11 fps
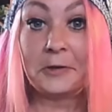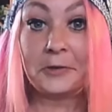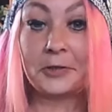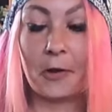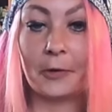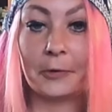
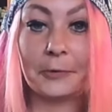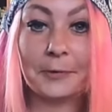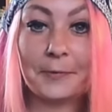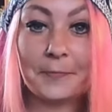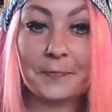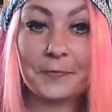So
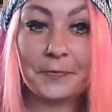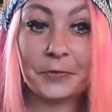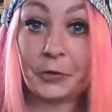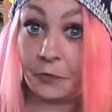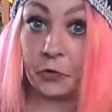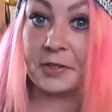
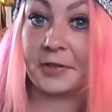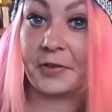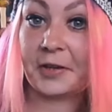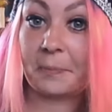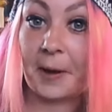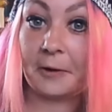you've got this to
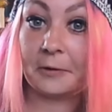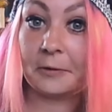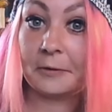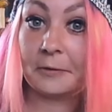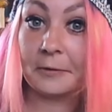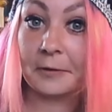think about,
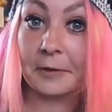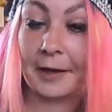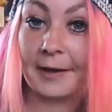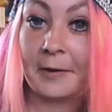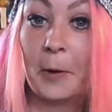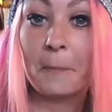
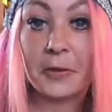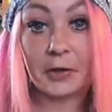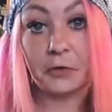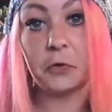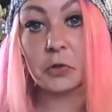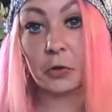okay? But then
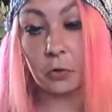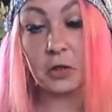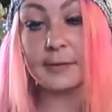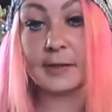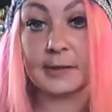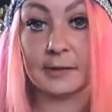you've also got
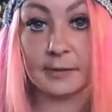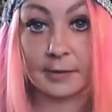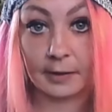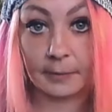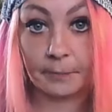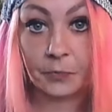
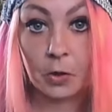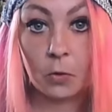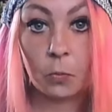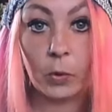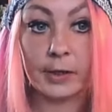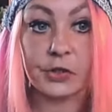consistency,
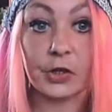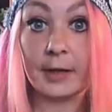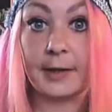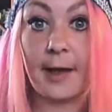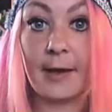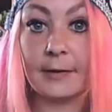which,
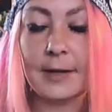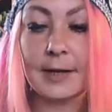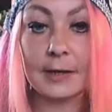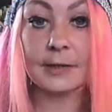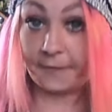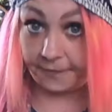again,
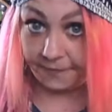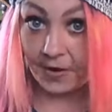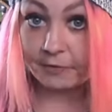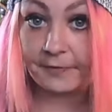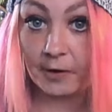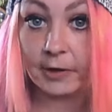is
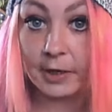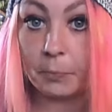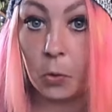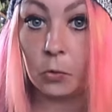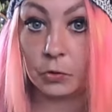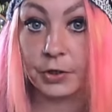very, very
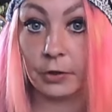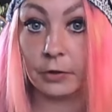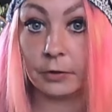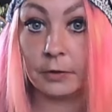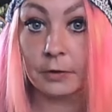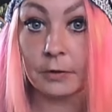important.
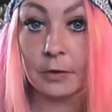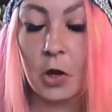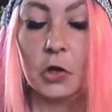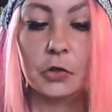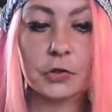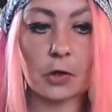
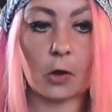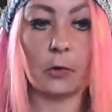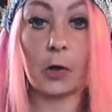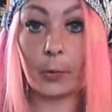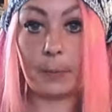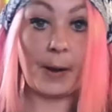So
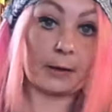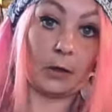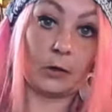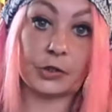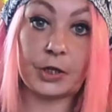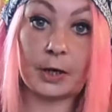going back
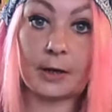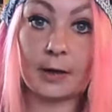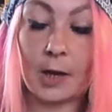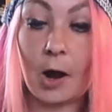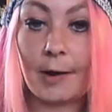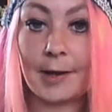last
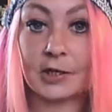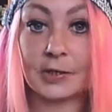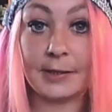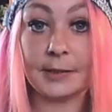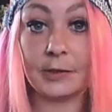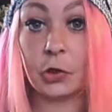year, I
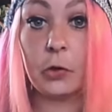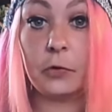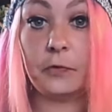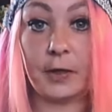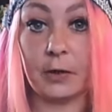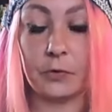actually did two
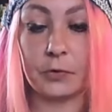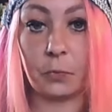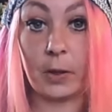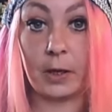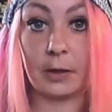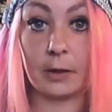videos a
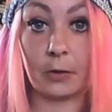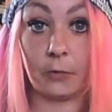week,